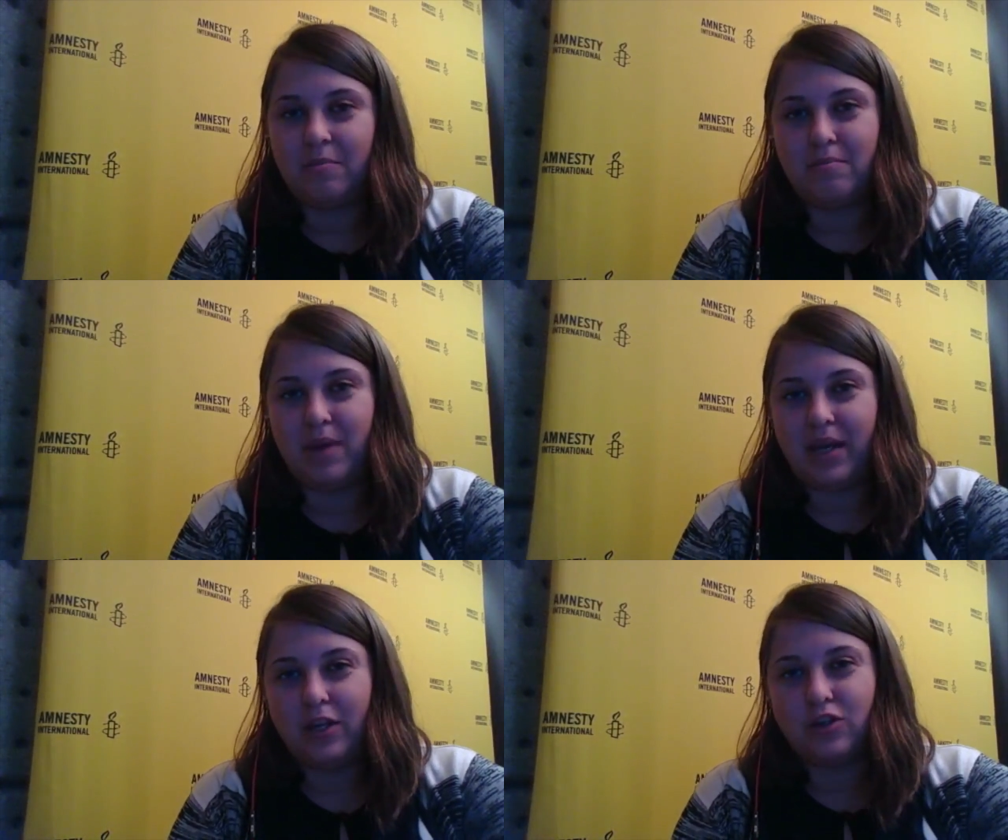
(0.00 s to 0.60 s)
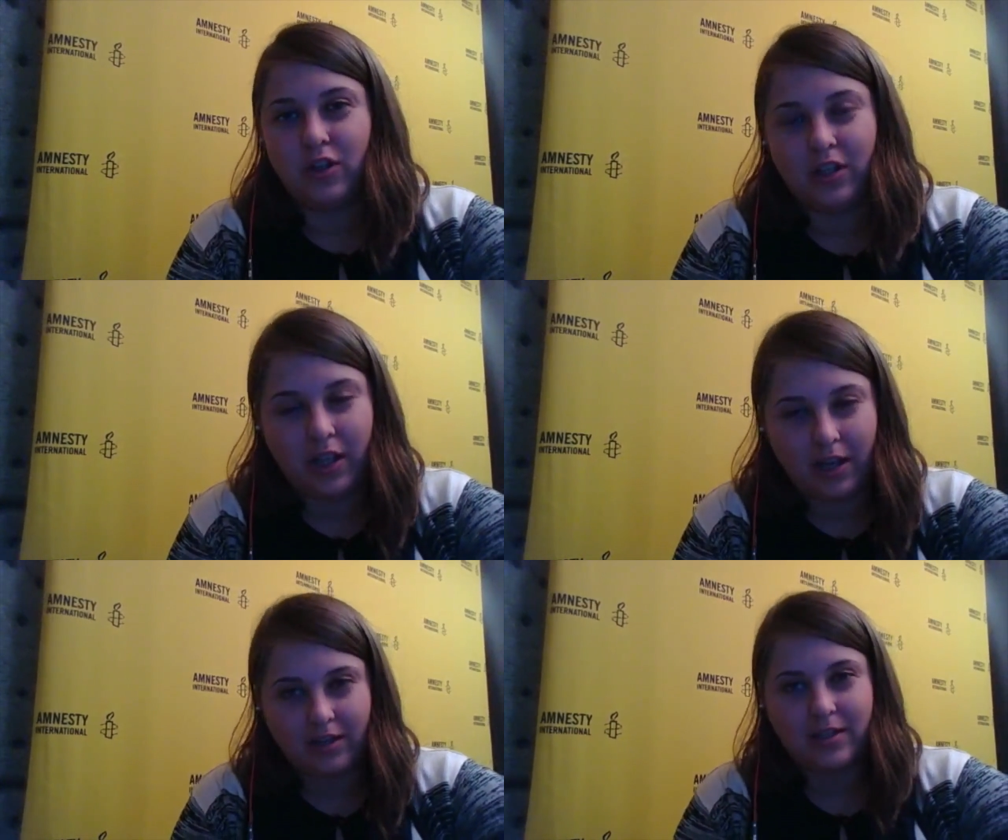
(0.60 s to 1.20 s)
making sure
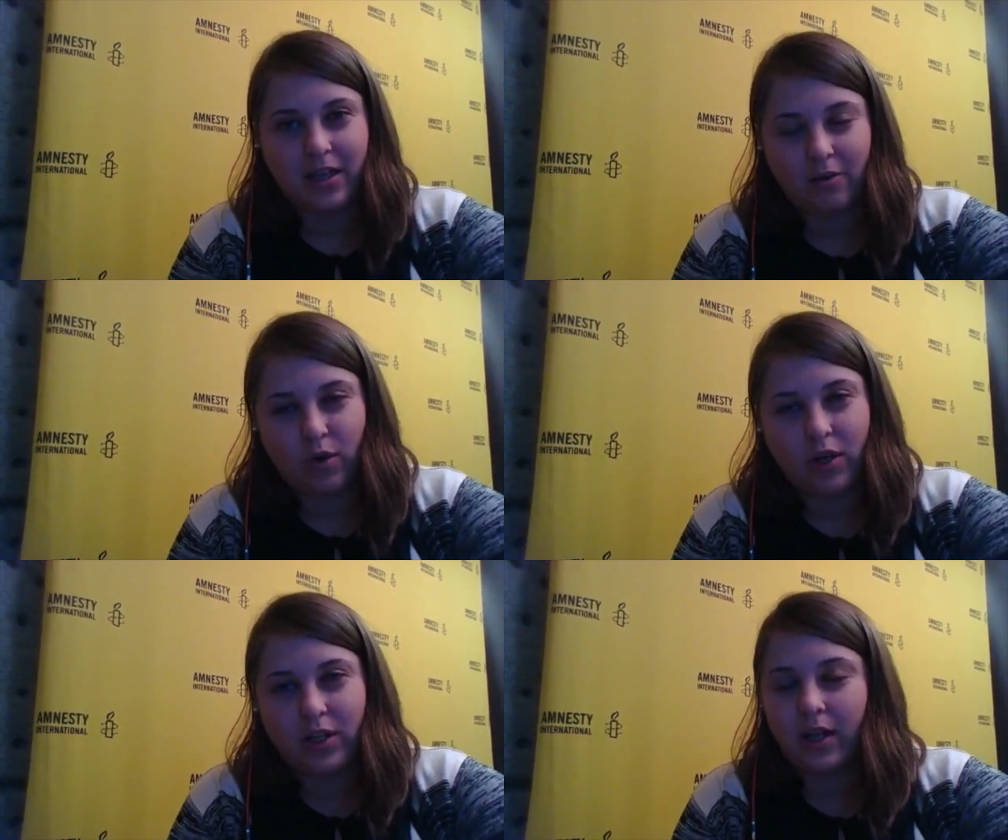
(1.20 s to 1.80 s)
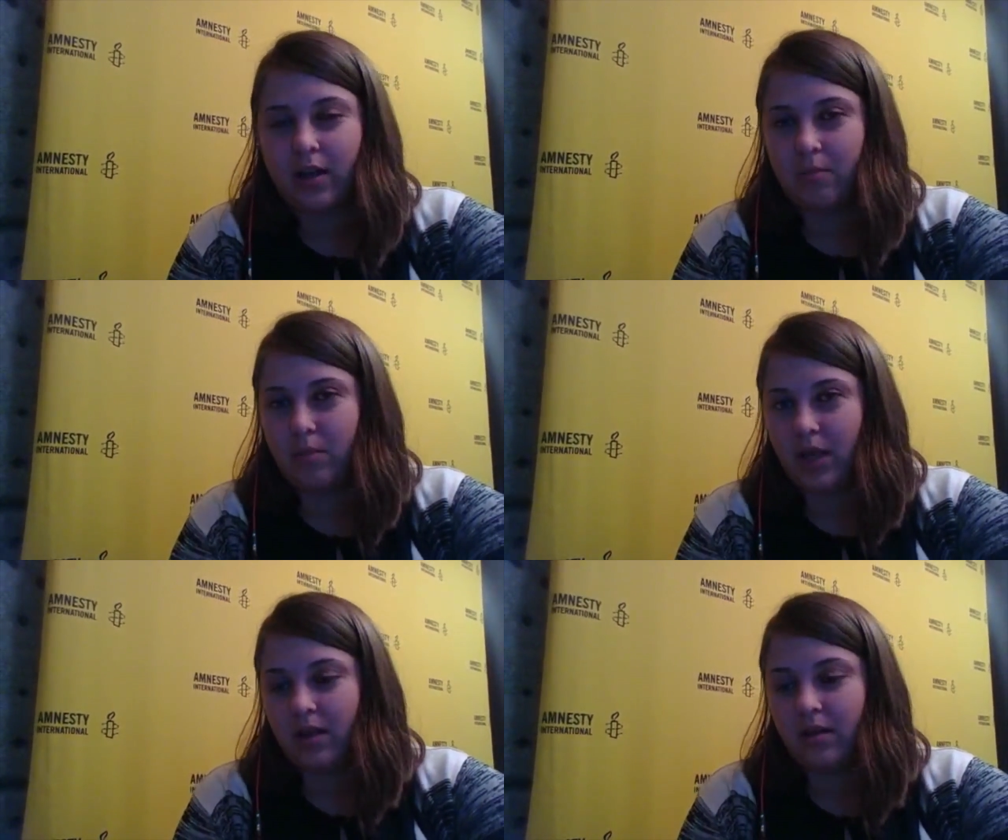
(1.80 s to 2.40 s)
that they understand where they
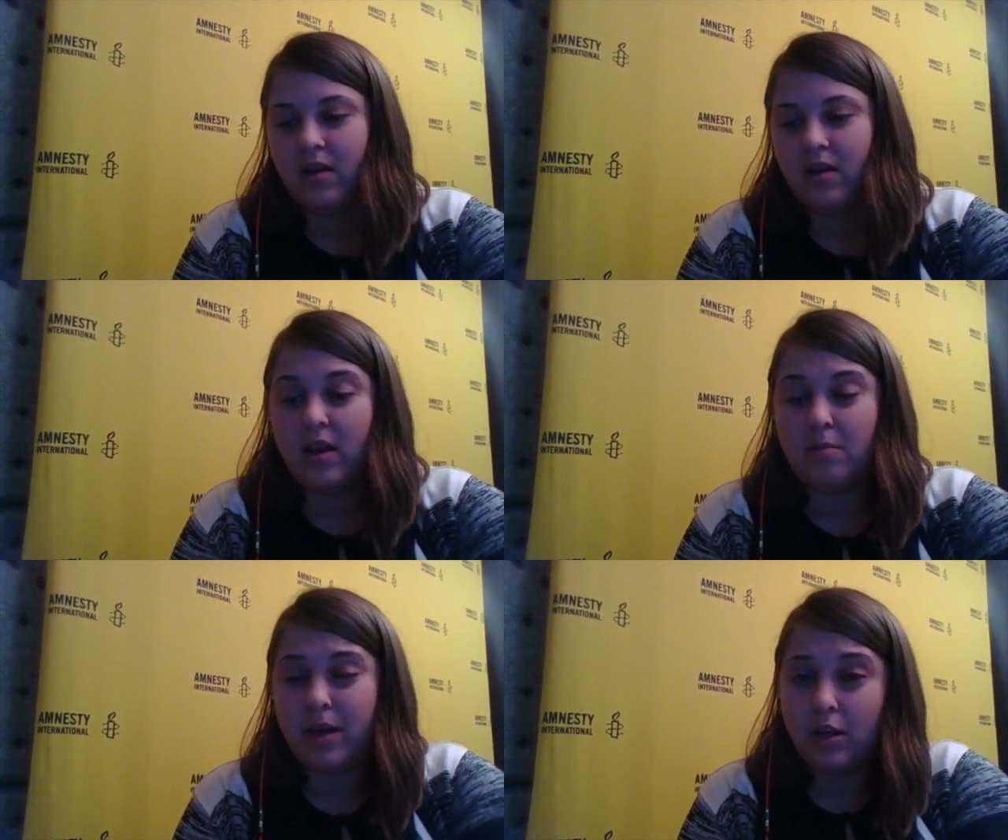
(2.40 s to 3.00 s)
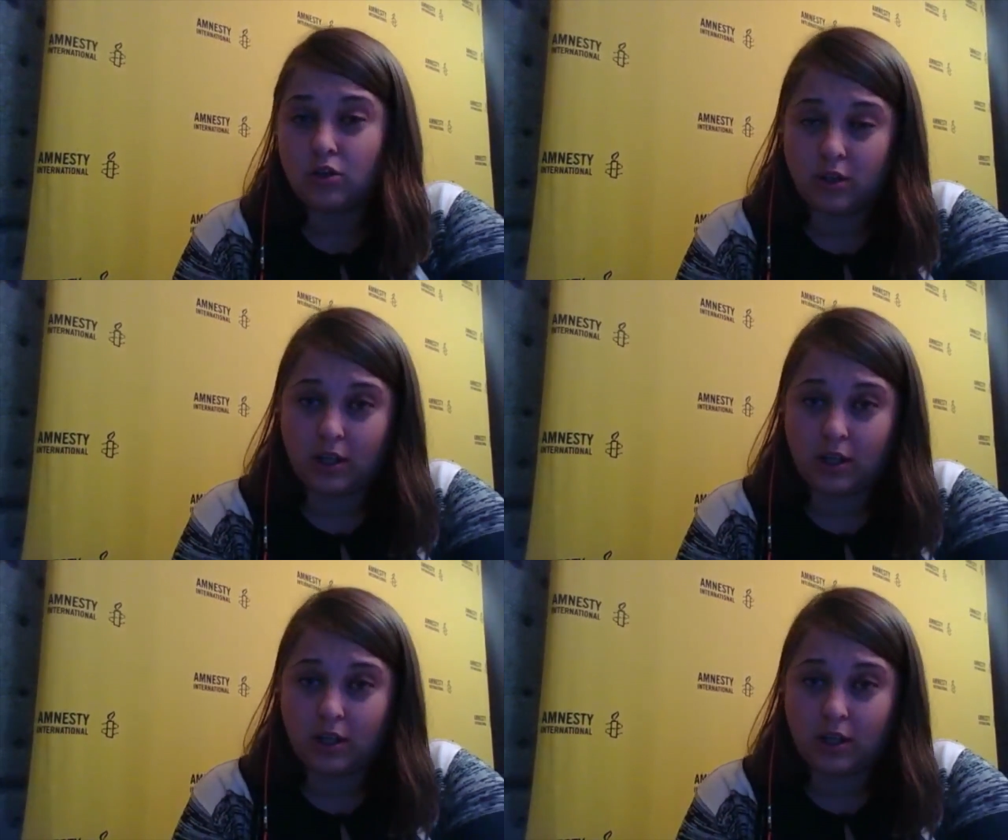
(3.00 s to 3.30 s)
come in, and making